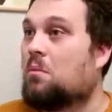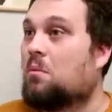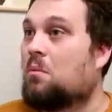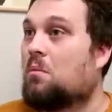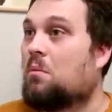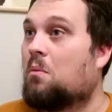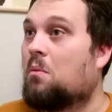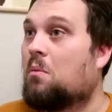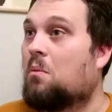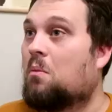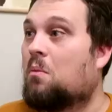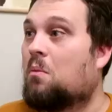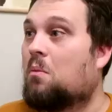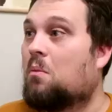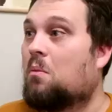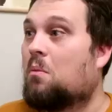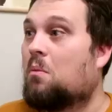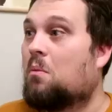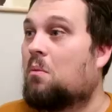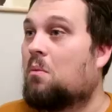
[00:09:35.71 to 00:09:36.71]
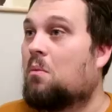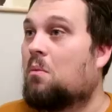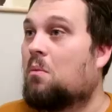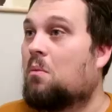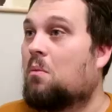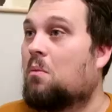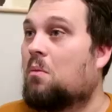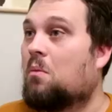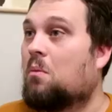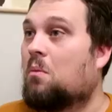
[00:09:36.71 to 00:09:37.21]

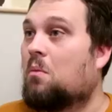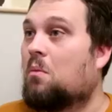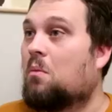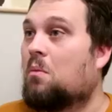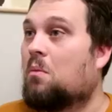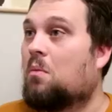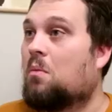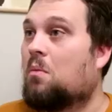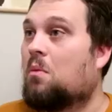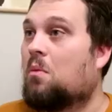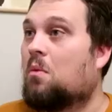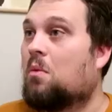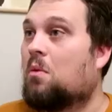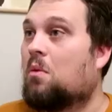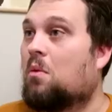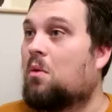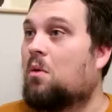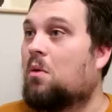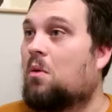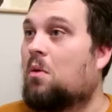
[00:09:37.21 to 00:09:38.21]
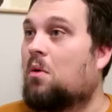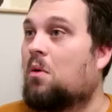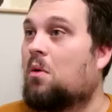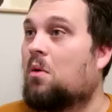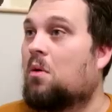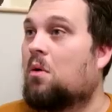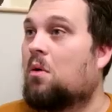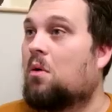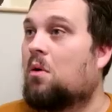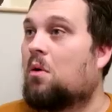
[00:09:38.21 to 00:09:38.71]

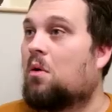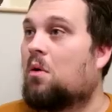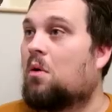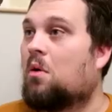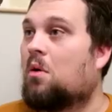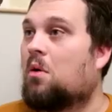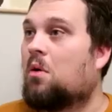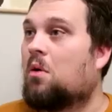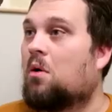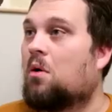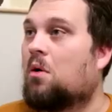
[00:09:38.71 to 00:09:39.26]
No one is speaking in this clip.